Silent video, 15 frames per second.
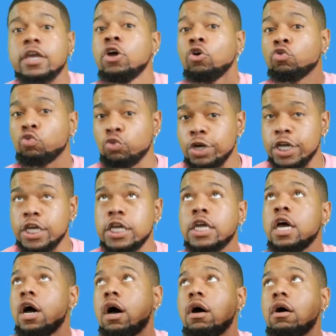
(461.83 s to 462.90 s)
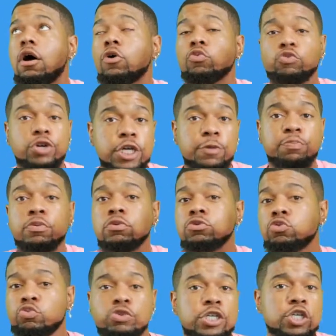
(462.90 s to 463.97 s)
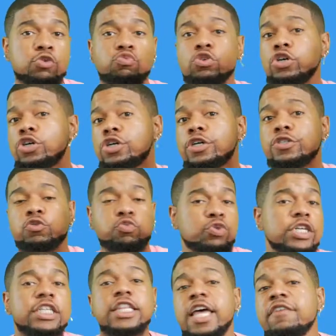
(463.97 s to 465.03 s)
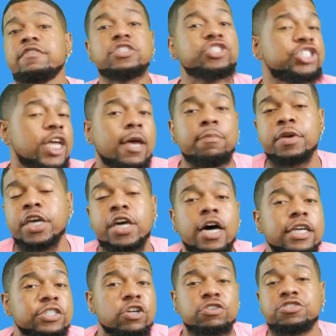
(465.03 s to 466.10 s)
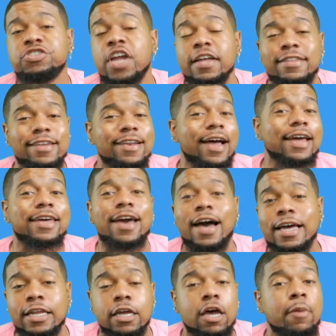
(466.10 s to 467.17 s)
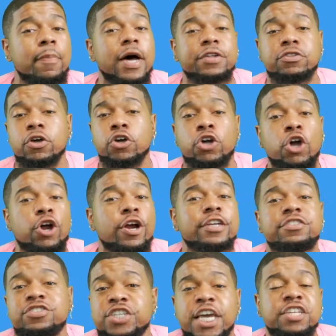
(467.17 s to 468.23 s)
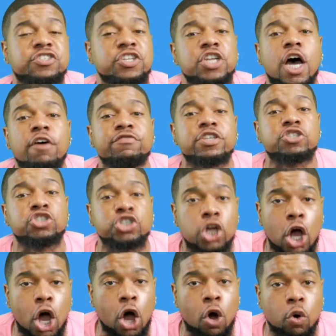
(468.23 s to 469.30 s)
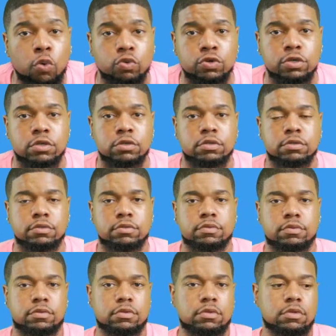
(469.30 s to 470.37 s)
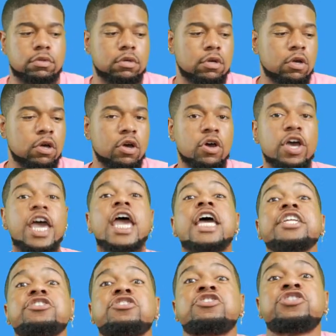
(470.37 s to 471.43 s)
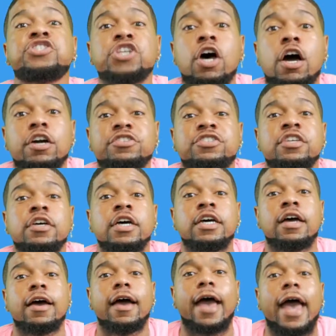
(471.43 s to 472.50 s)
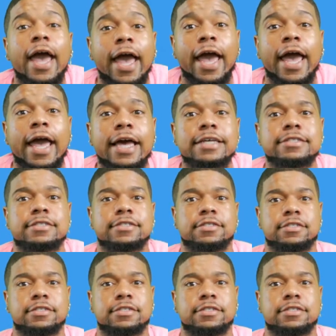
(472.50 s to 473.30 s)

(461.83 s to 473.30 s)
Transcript: reboots, reruns, reliving shit because there's nothing iconic about the current season of the show. It sucks ass.